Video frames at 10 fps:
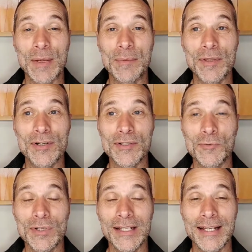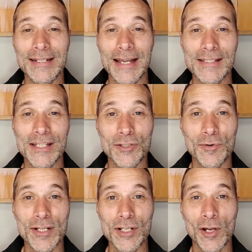Maybe there's a really intense
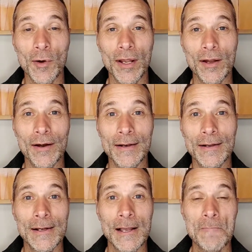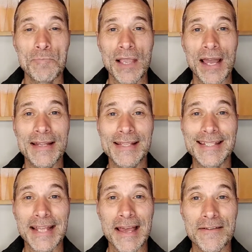situation going on, and
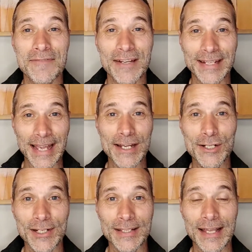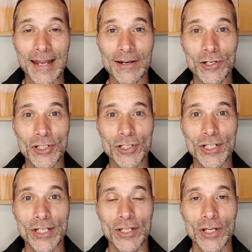instead of engaging in that
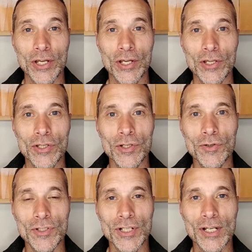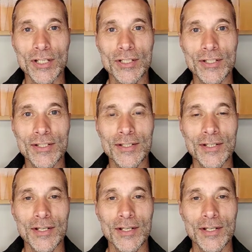energy, you just